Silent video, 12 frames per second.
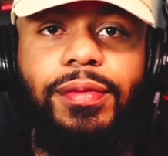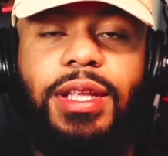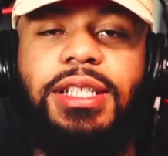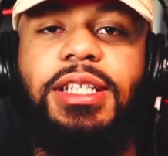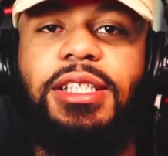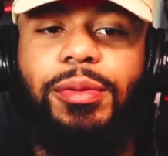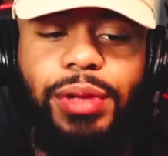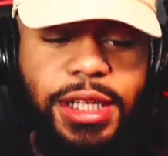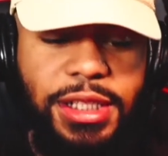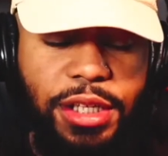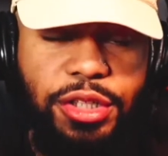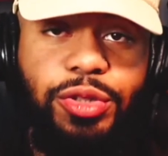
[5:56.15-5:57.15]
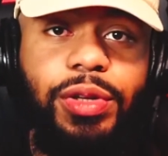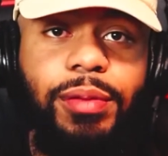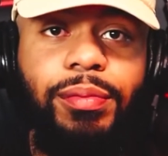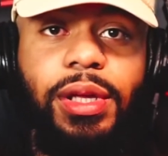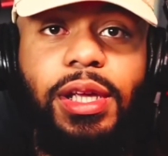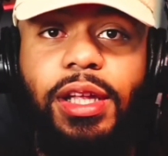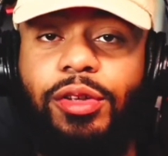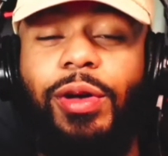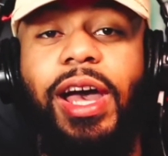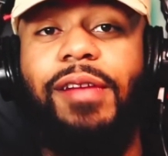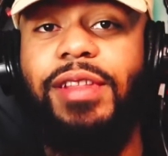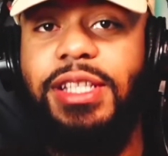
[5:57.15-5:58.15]
this is a place that you can be in. You
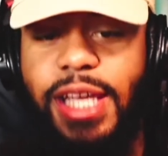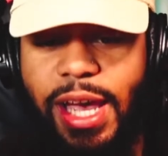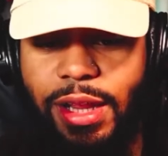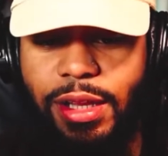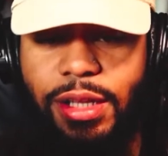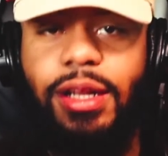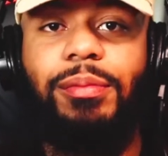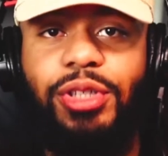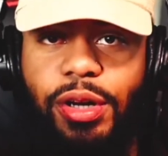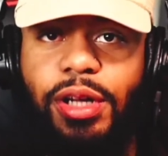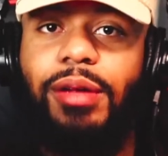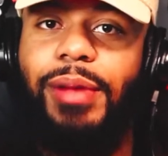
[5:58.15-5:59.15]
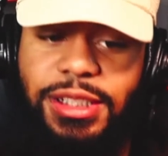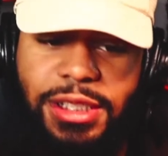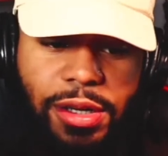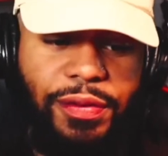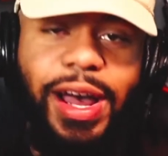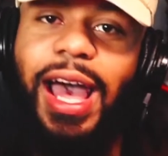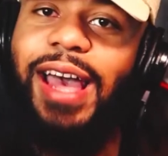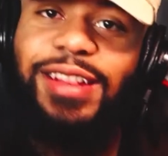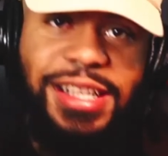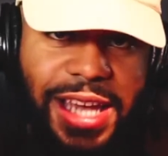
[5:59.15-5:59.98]
have the talent. I'm talking to myself. I had the